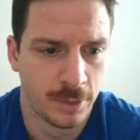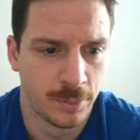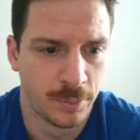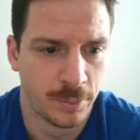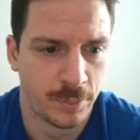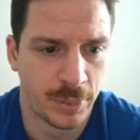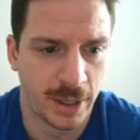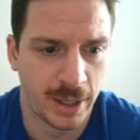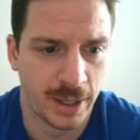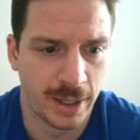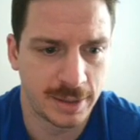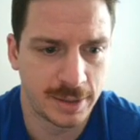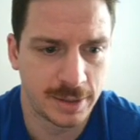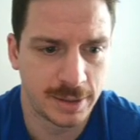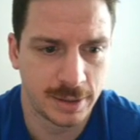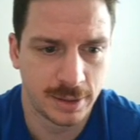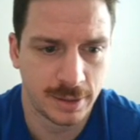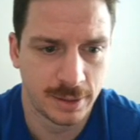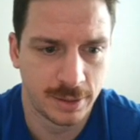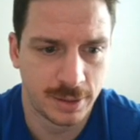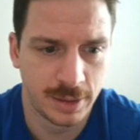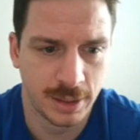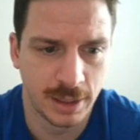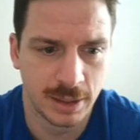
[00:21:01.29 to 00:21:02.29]
But
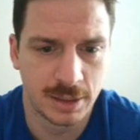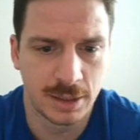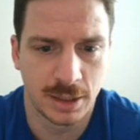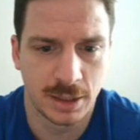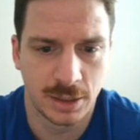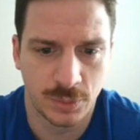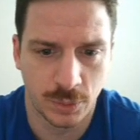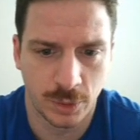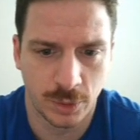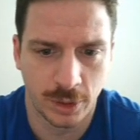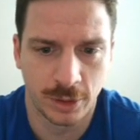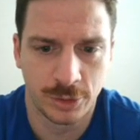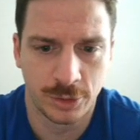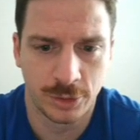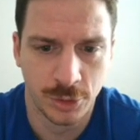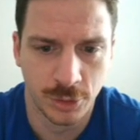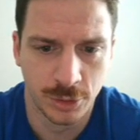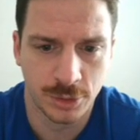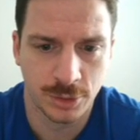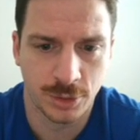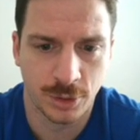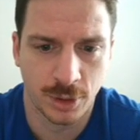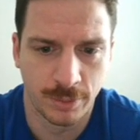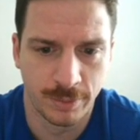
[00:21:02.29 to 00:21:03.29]
this is where Duke's
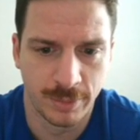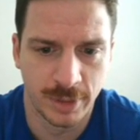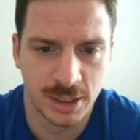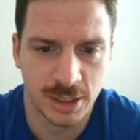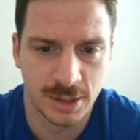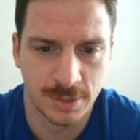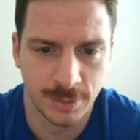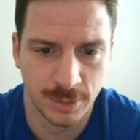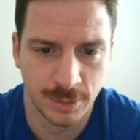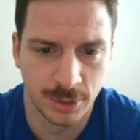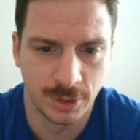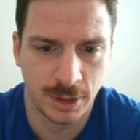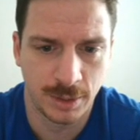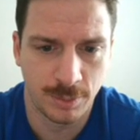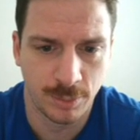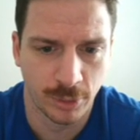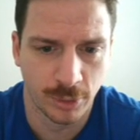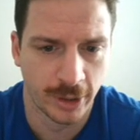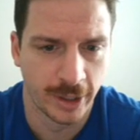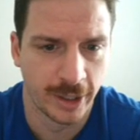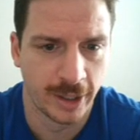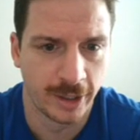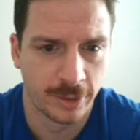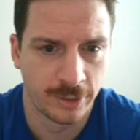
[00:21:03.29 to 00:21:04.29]
going to miss Malik
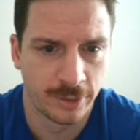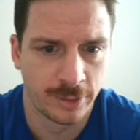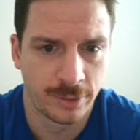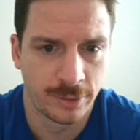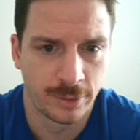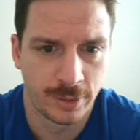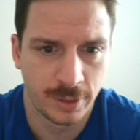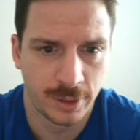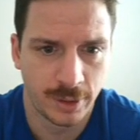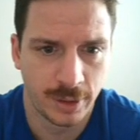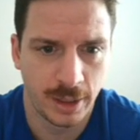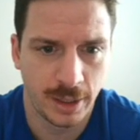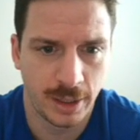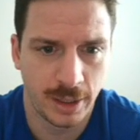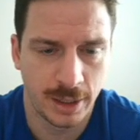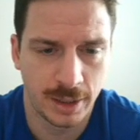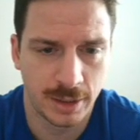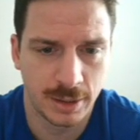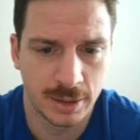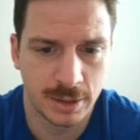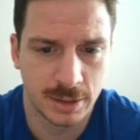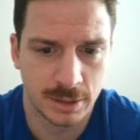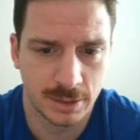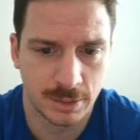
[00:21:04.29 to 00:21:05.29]
Brown,
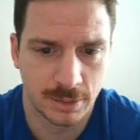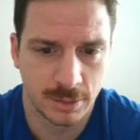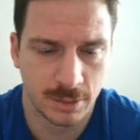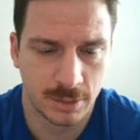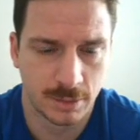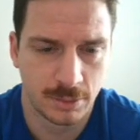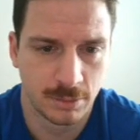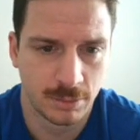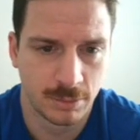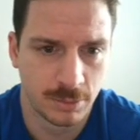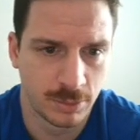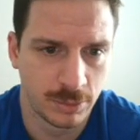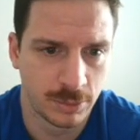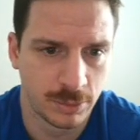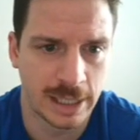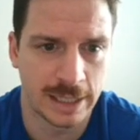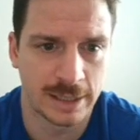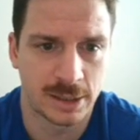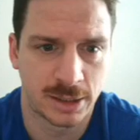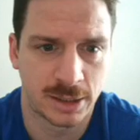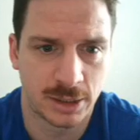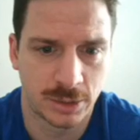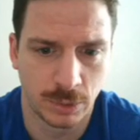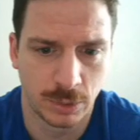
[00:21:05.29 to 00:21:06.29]
is
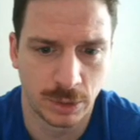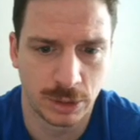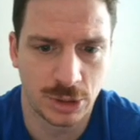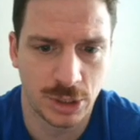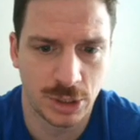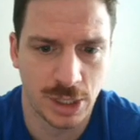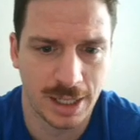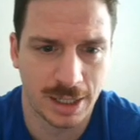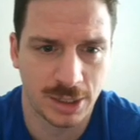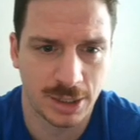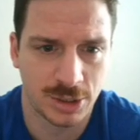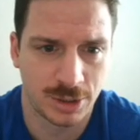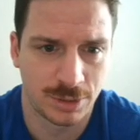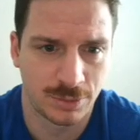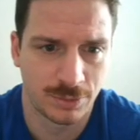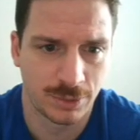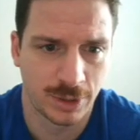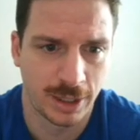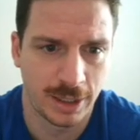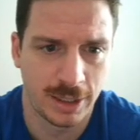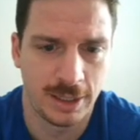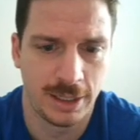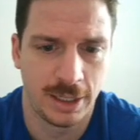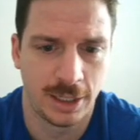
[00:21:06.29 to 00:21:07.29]
that switch action
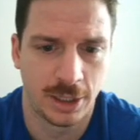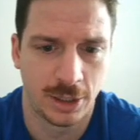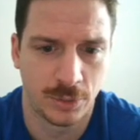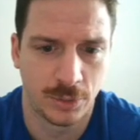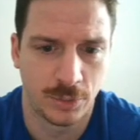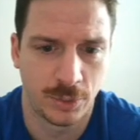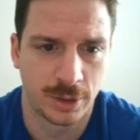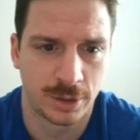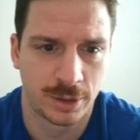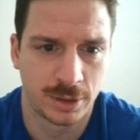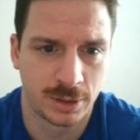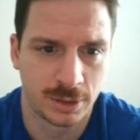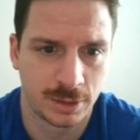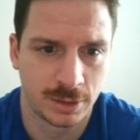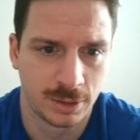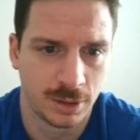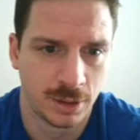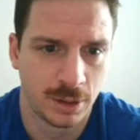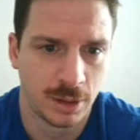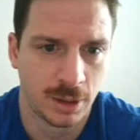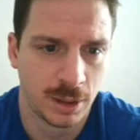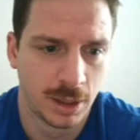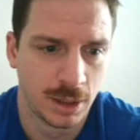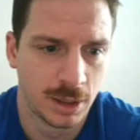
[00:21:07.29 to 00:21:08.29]
right here with
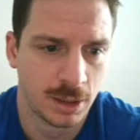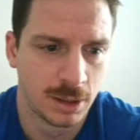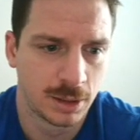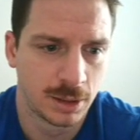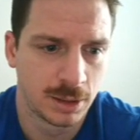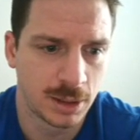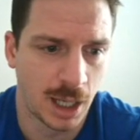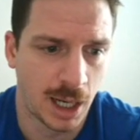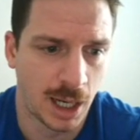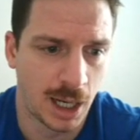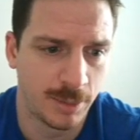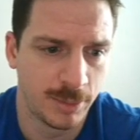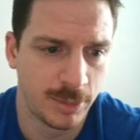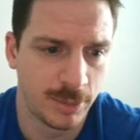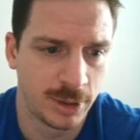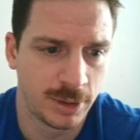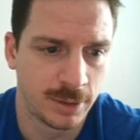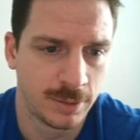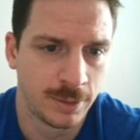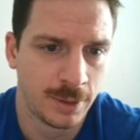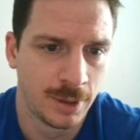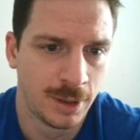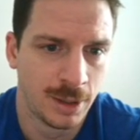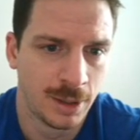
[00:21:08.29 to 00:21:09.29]

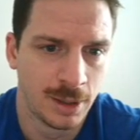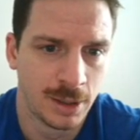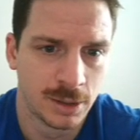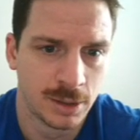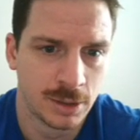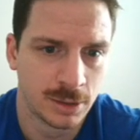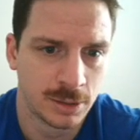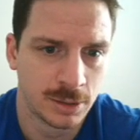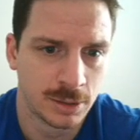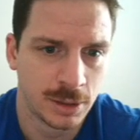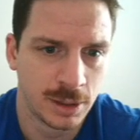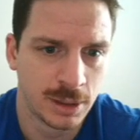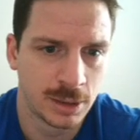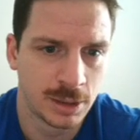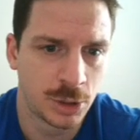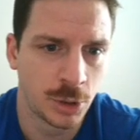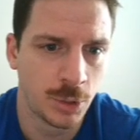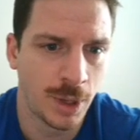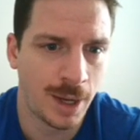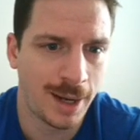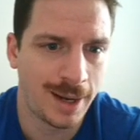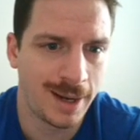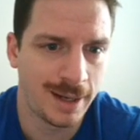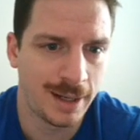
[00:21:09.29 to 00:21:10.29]
Common. He's too
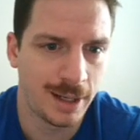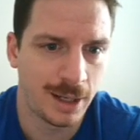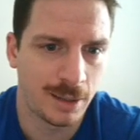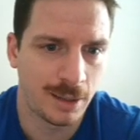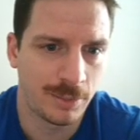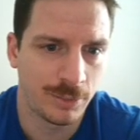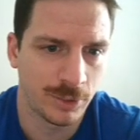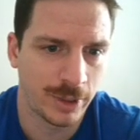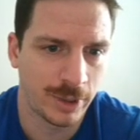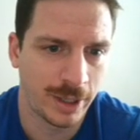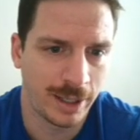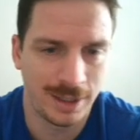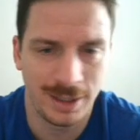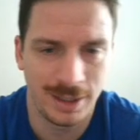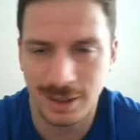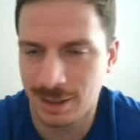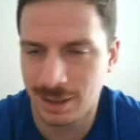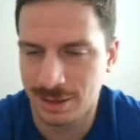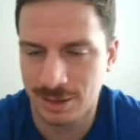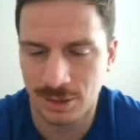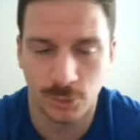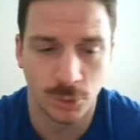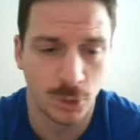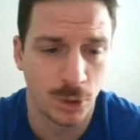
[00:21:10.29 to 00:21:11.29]
high up, right? He
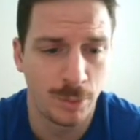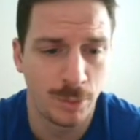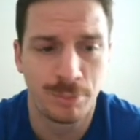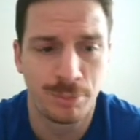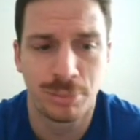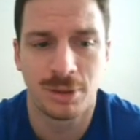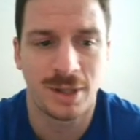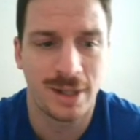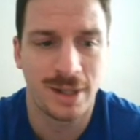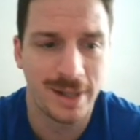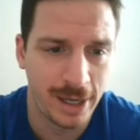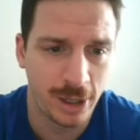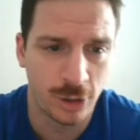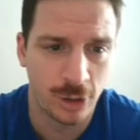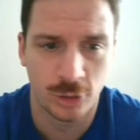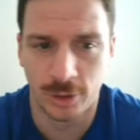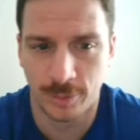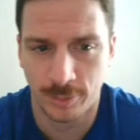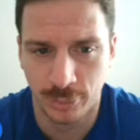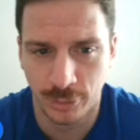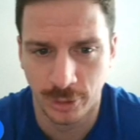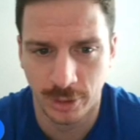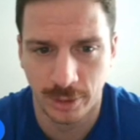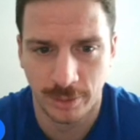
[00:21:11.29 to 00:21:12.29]
doesn't really play on the
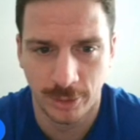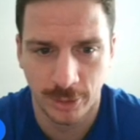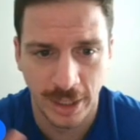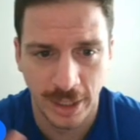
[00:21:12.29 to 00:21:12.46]
perimeter.